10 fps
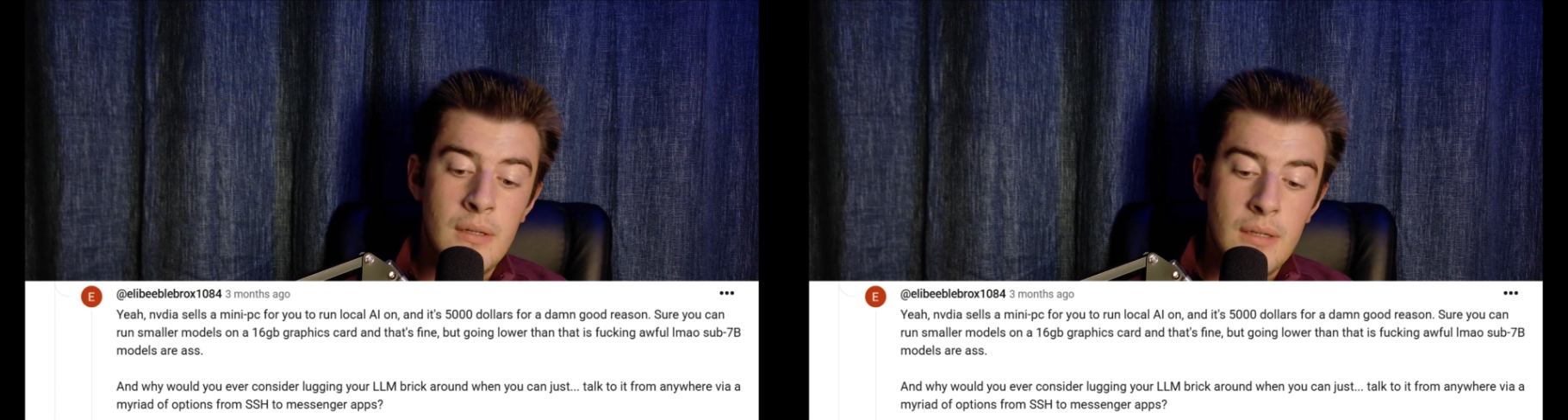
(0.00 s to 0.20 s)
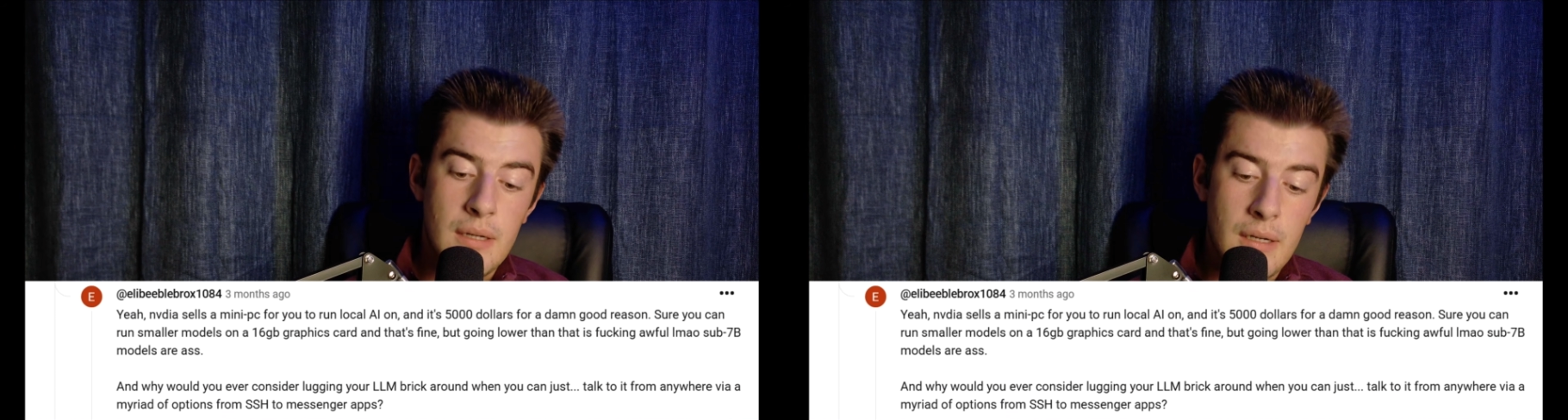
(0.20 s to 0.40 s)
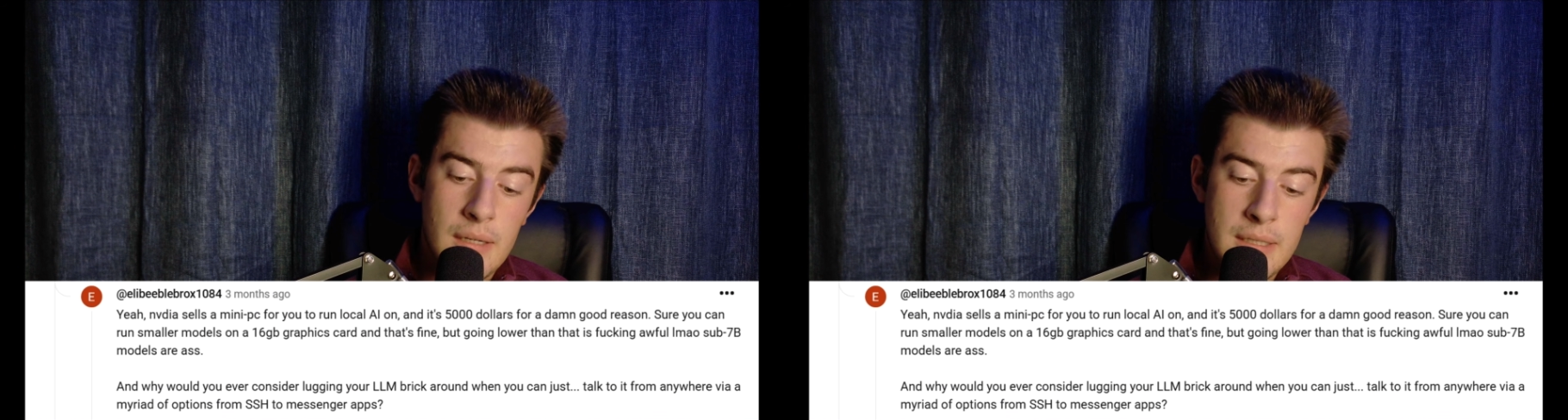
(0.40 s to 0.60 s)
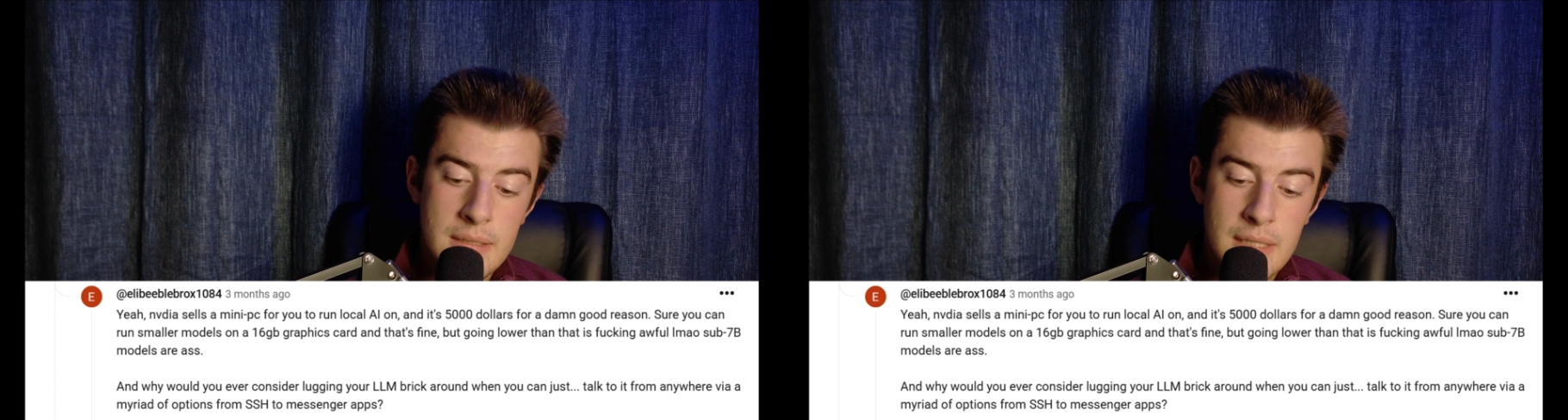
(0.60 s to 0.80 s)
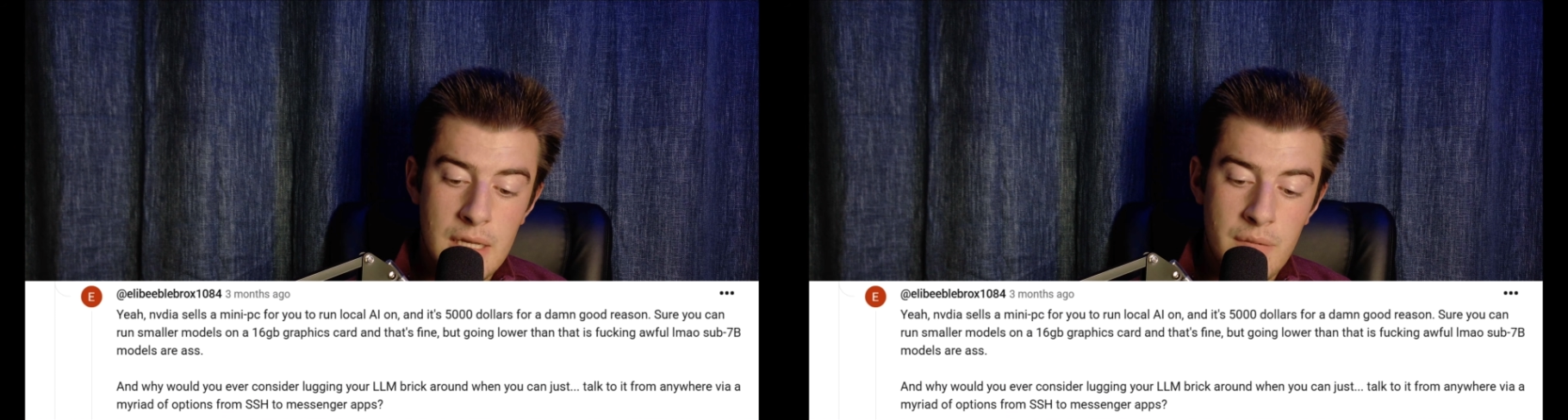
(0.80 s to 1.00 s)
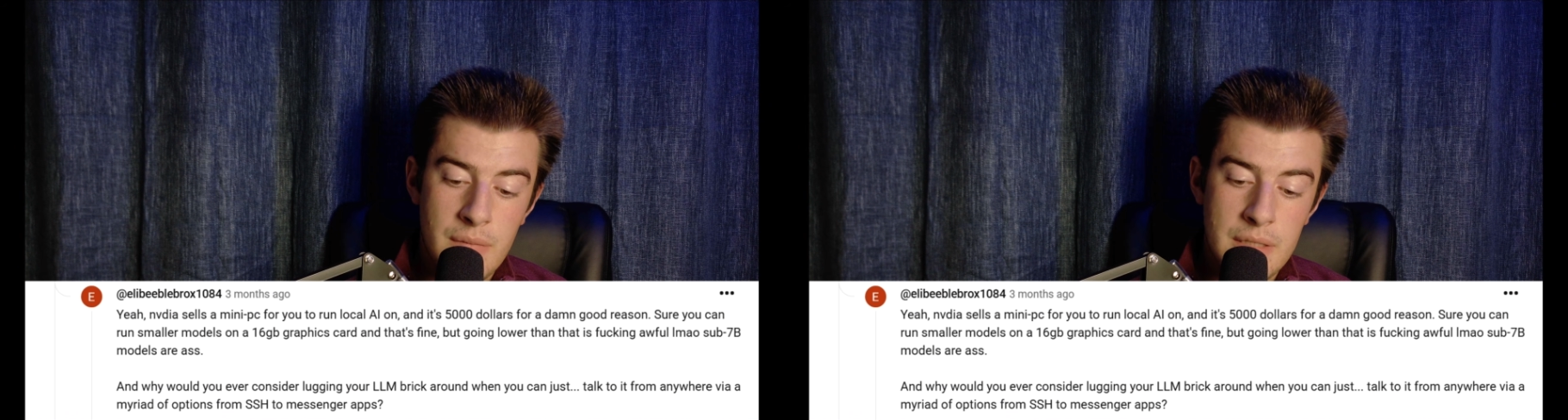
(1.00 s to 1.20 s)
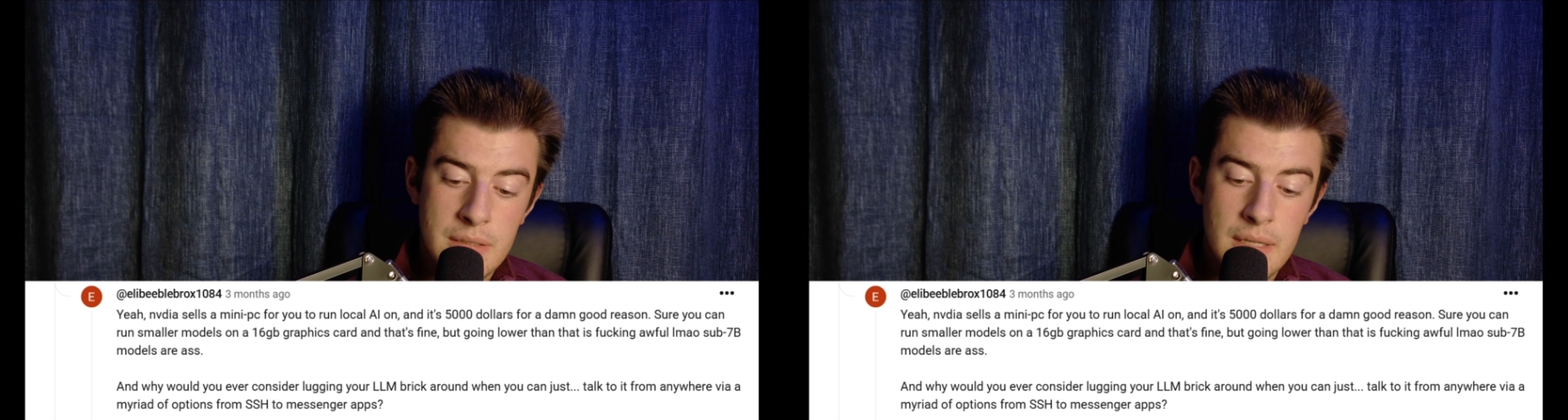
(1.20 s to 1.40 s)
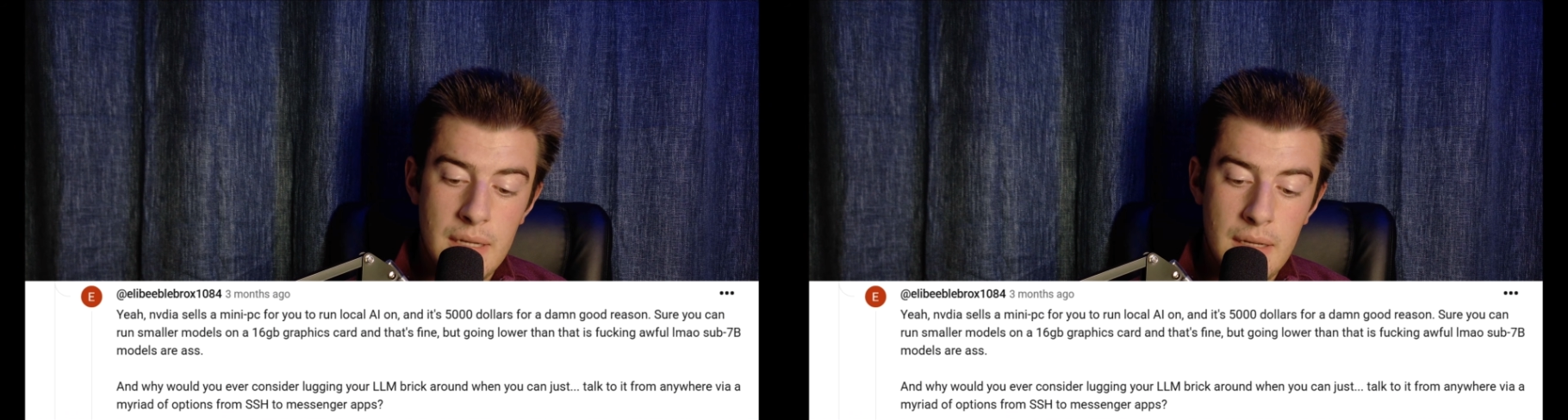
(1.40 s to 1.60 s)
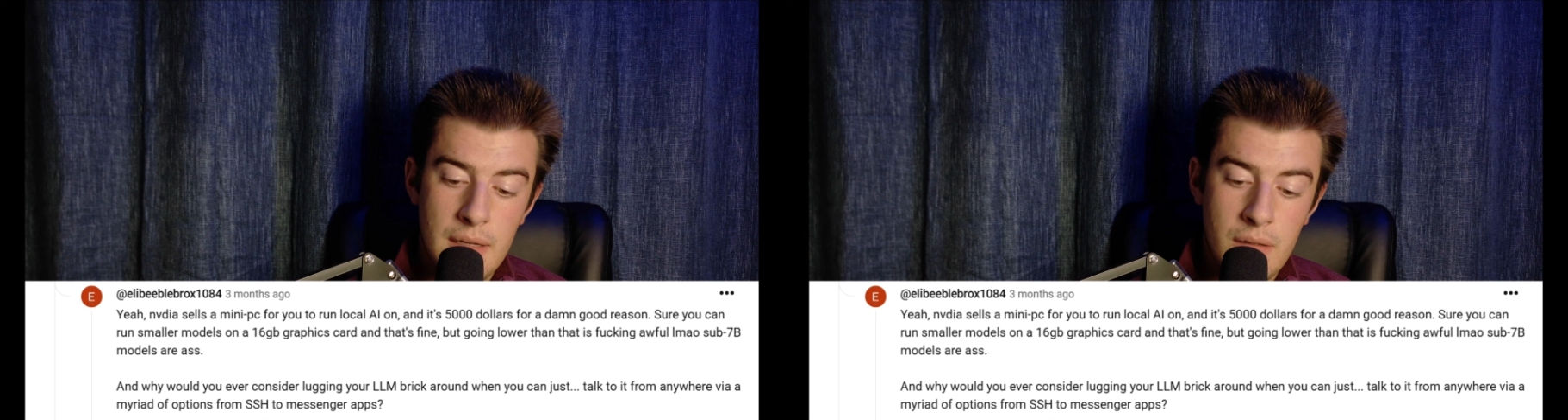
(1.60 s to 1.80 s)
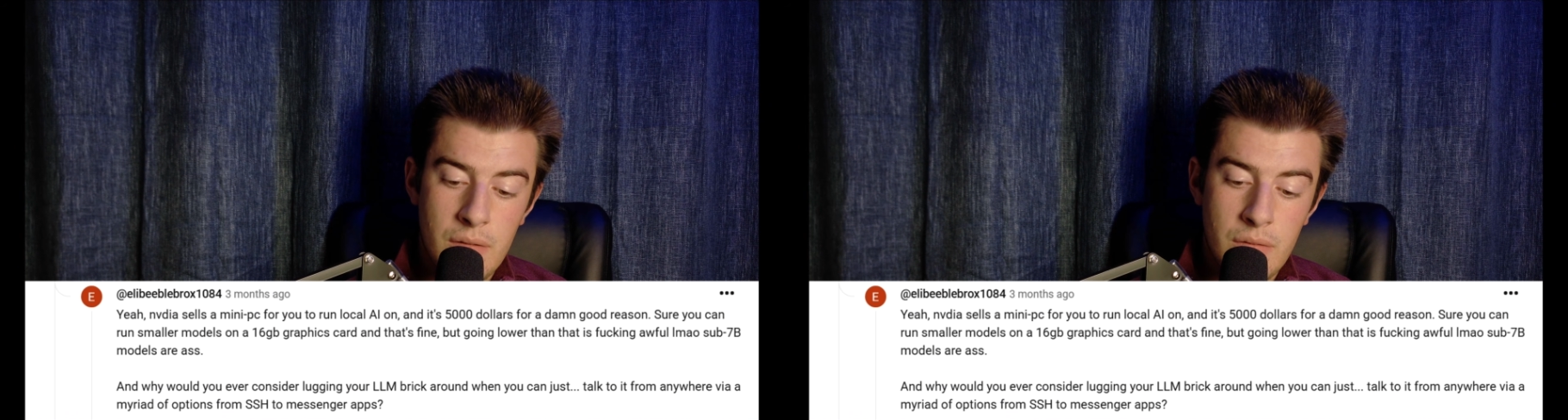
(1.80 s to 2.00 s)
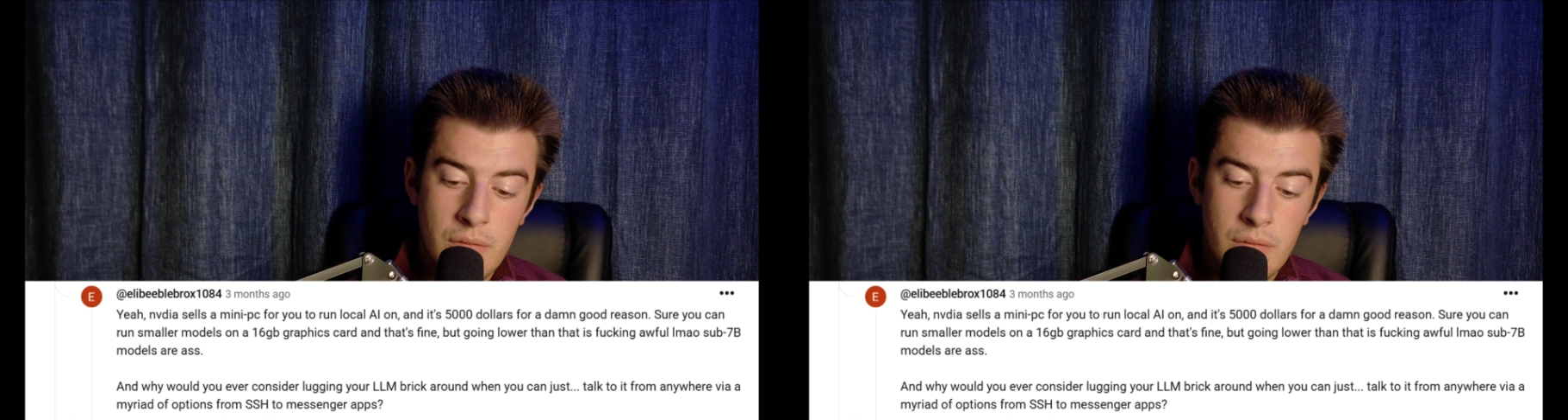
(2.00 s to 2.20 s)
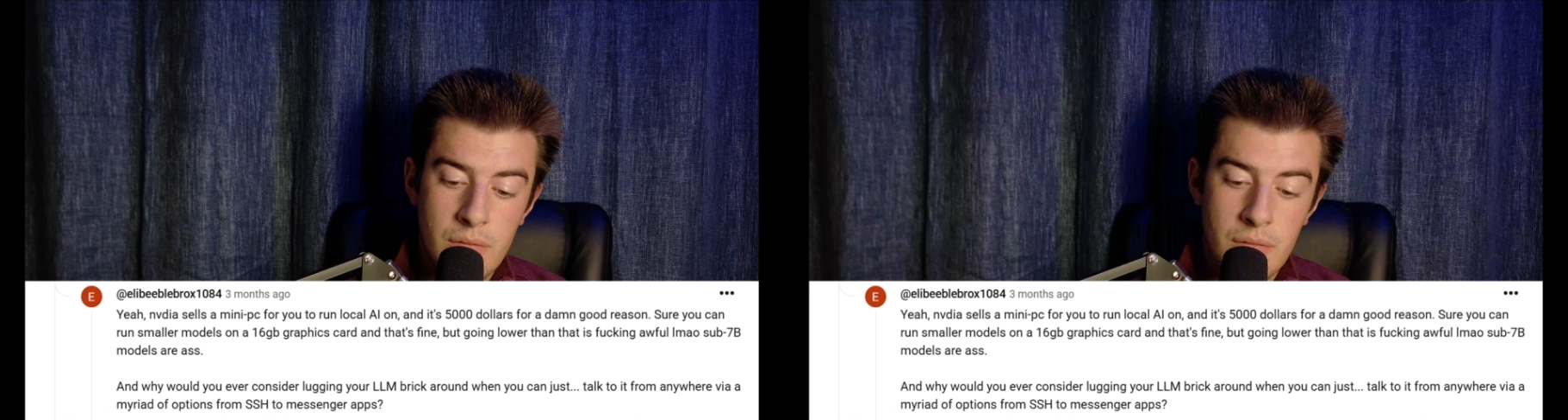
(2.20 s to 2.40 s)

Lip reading: His name is Ilibibel